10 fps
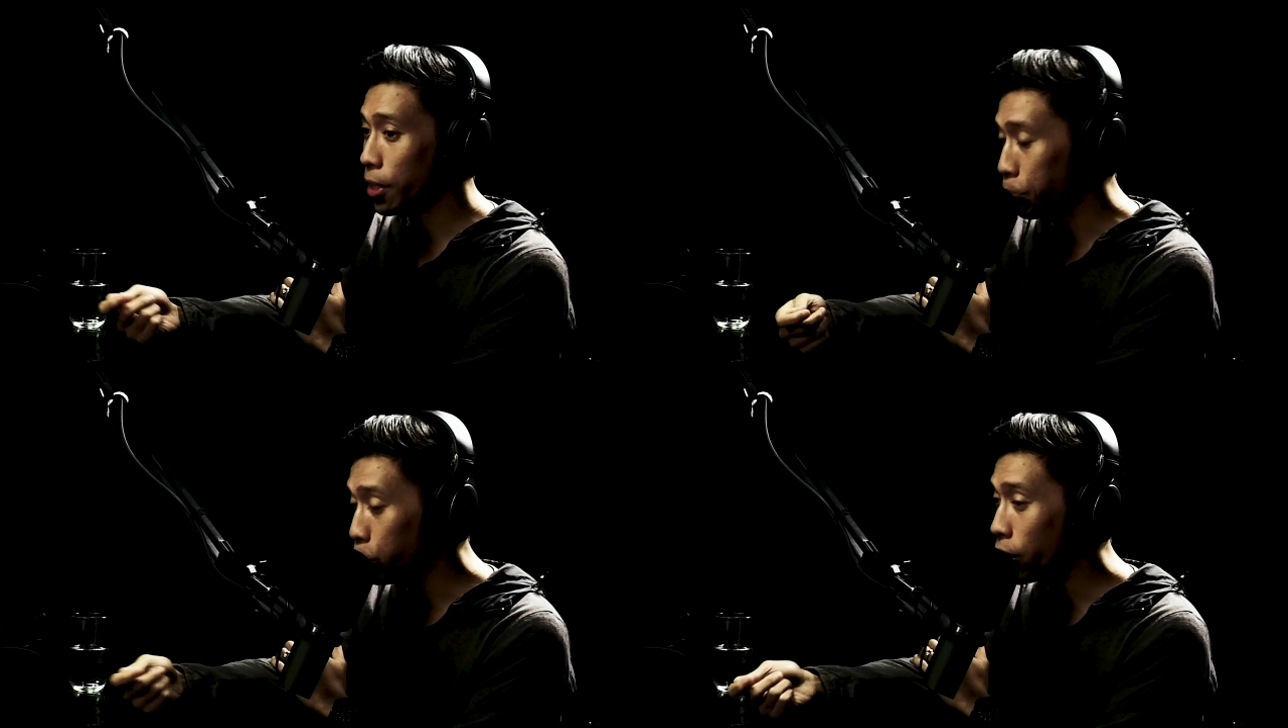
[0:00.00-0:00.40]

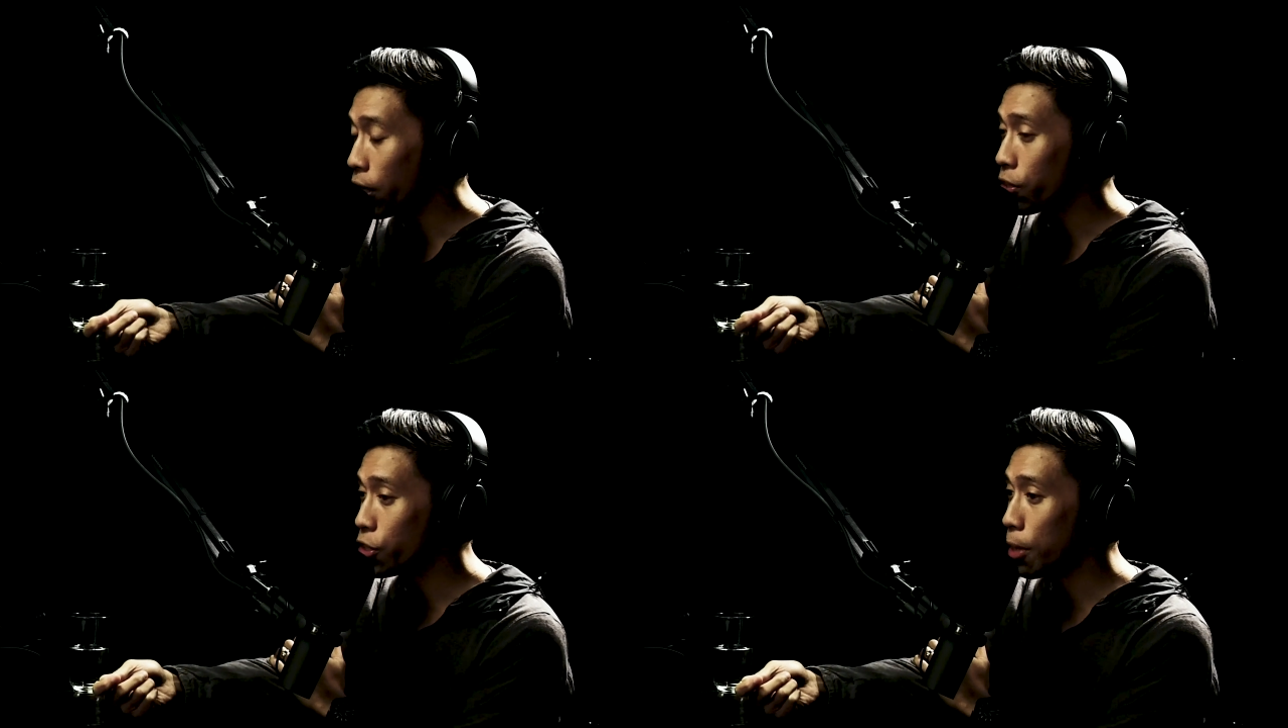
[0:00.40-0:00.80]
get booted out
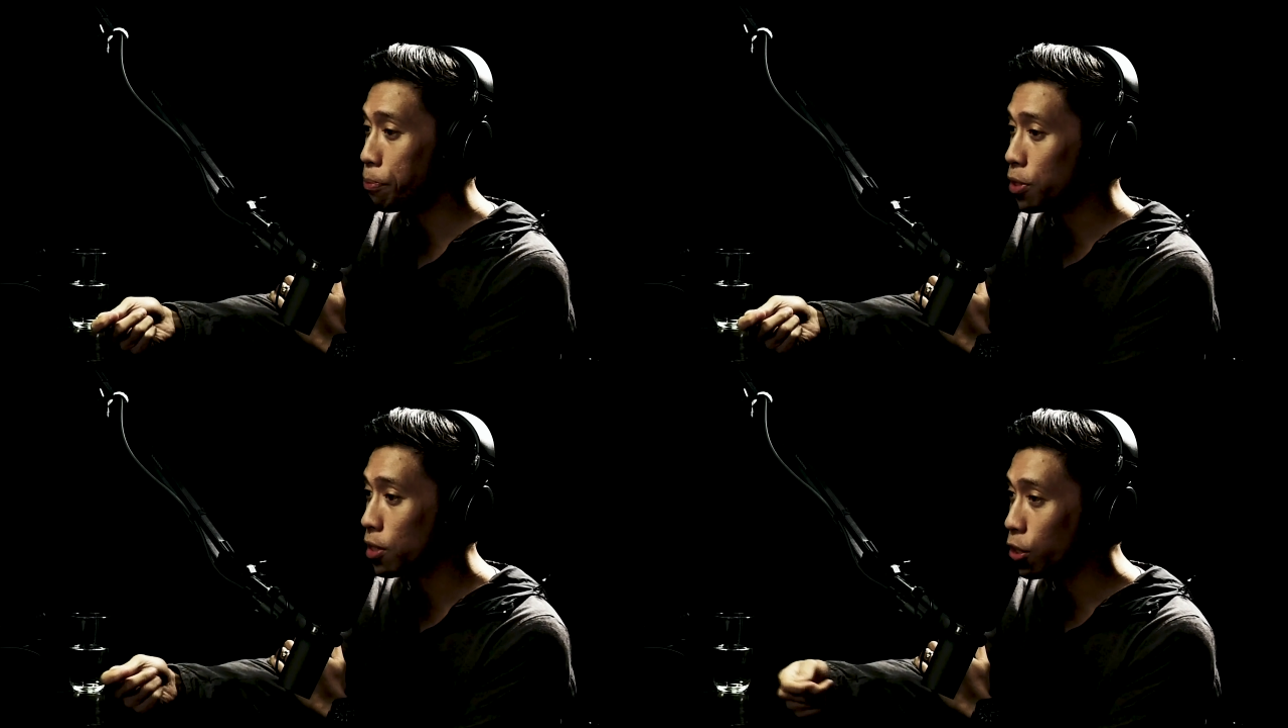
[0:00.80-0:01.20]
of the
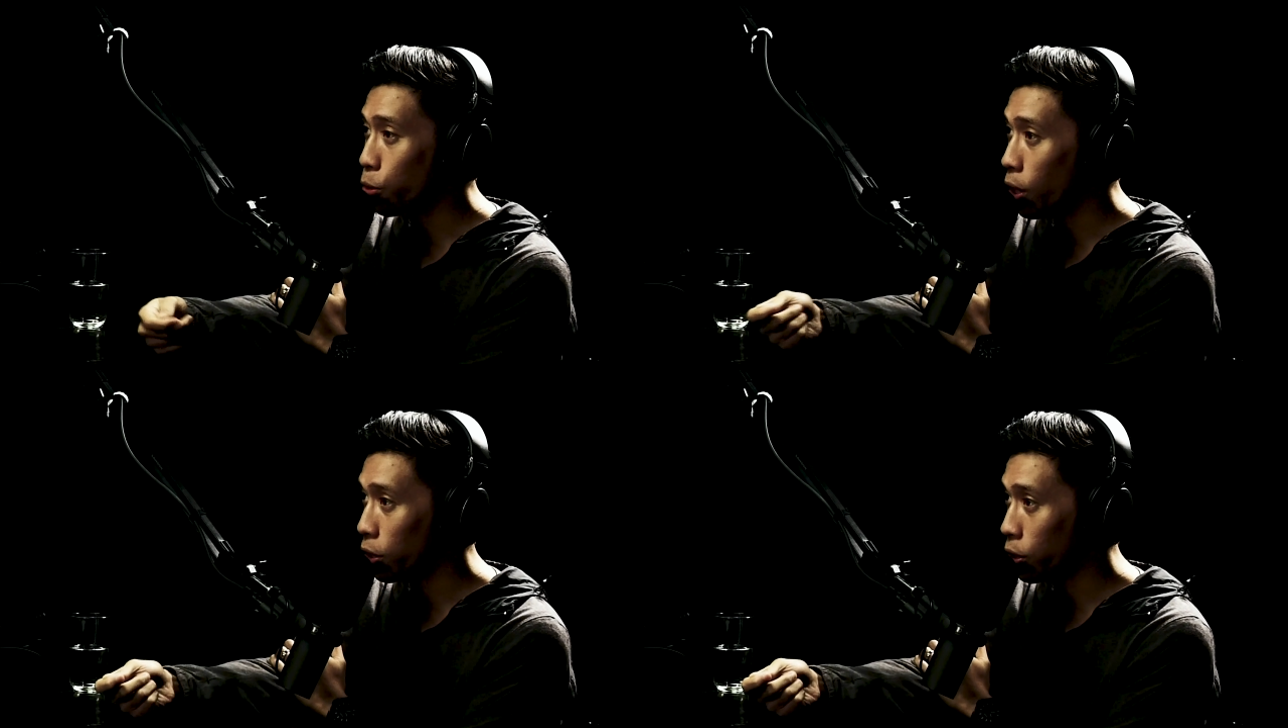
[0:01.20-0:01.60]
Champions League
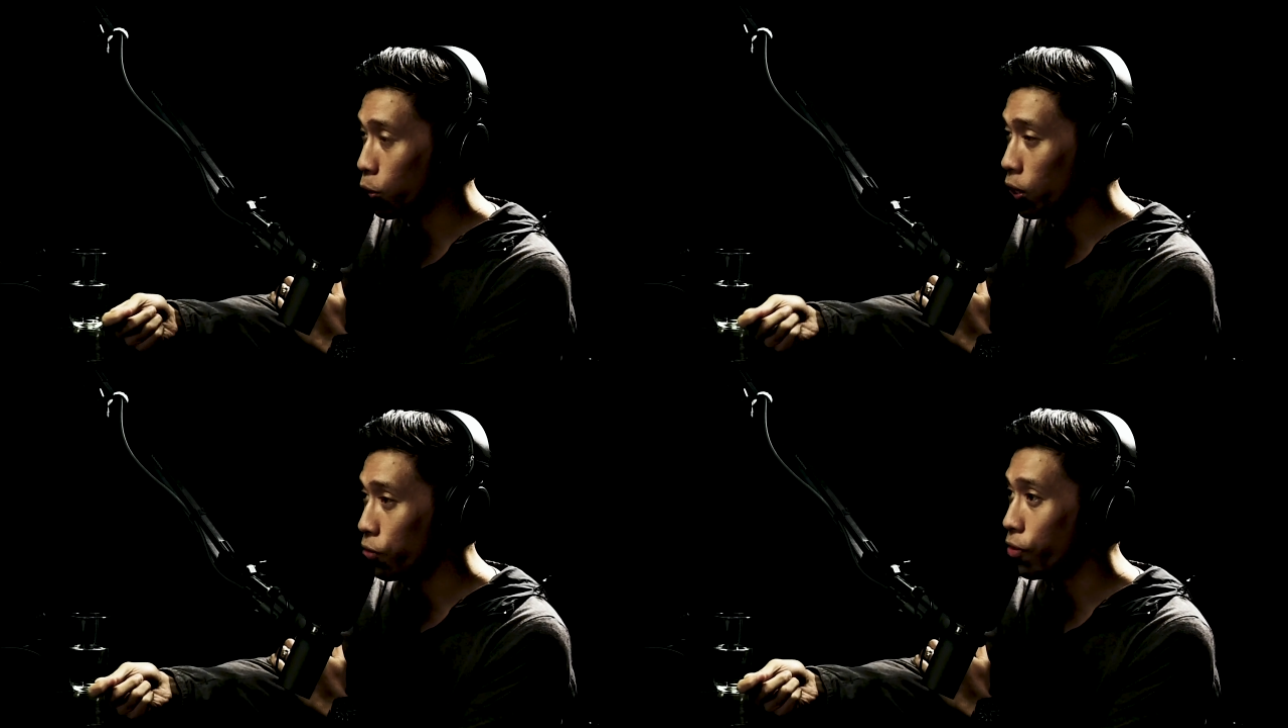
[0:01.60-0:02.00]

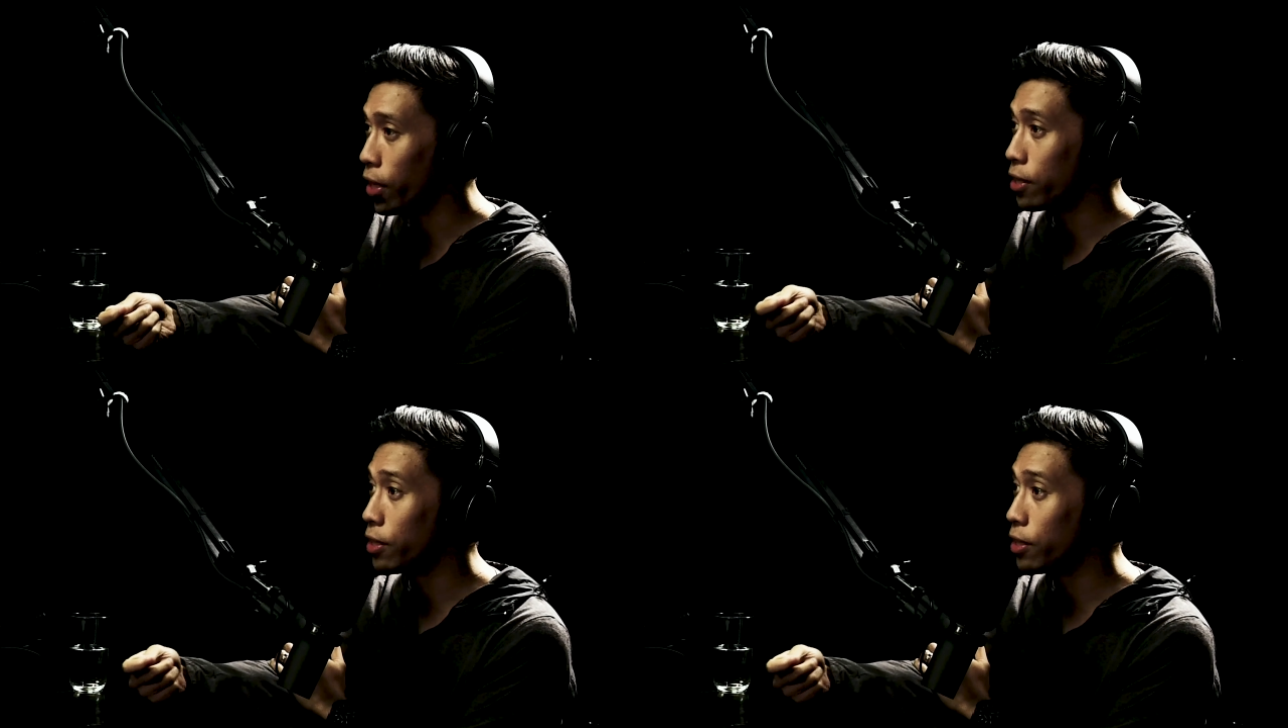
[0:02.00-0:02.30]
qualifying.